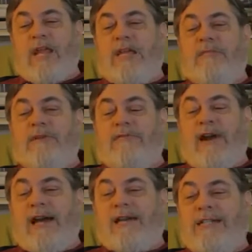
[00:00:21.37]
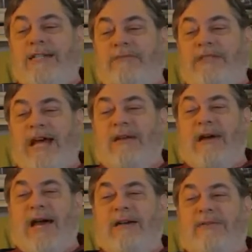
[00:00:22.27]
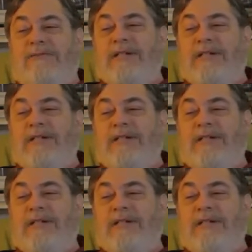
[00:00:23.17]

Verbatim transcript: to be for anarchism is not a matter of